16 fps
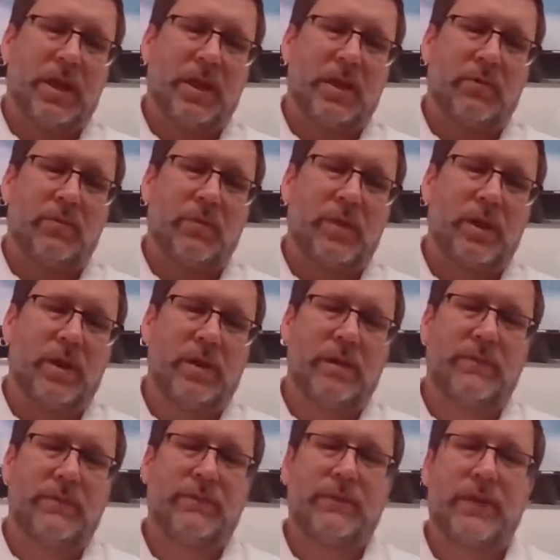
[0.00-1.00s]
get rid
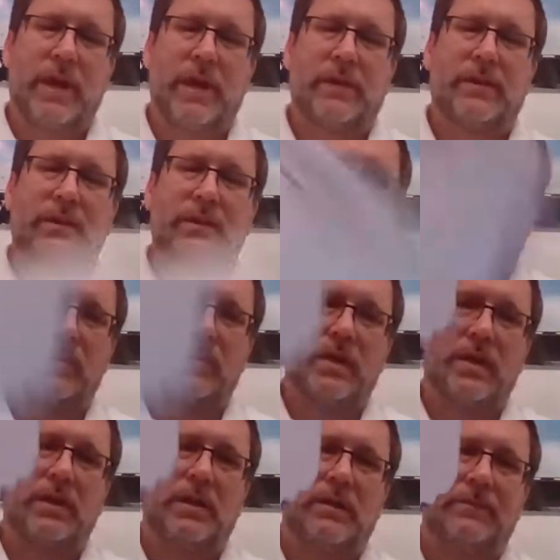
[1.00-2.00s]
of that
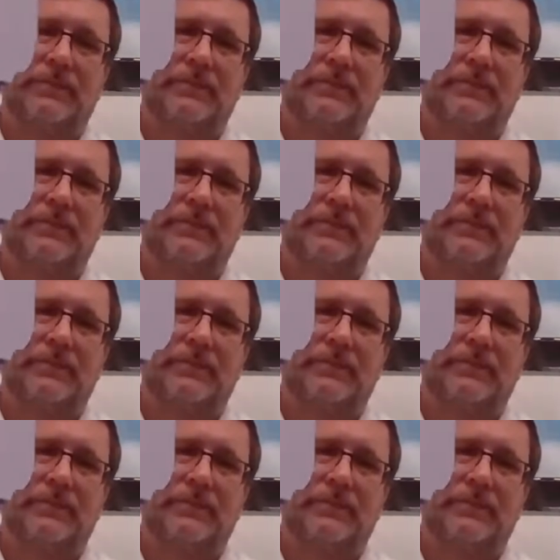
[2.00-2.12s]
3.